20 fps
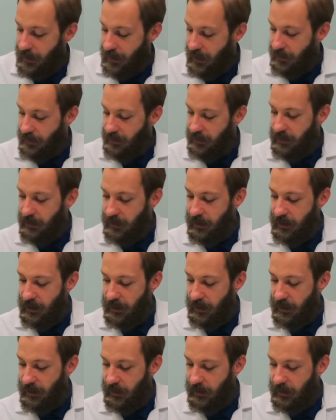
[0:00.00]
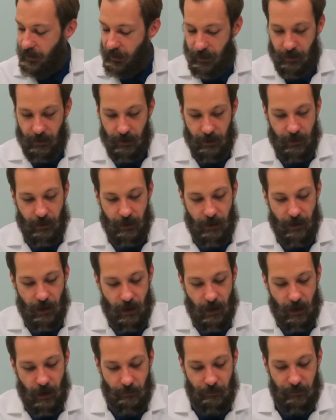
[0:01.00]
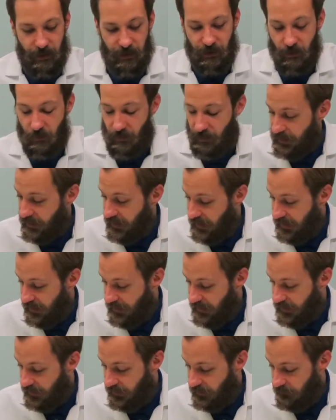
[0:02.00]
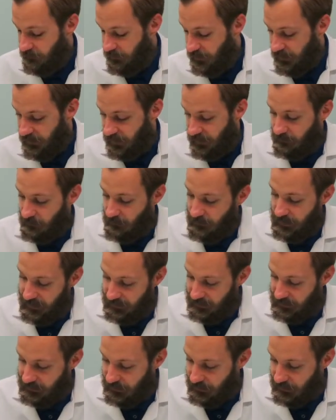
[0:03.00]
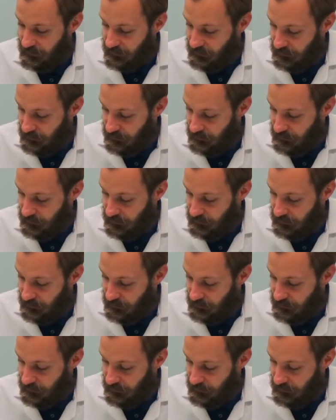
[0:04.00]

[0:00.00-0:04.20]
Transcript: And then I'm going to go ahead and really commit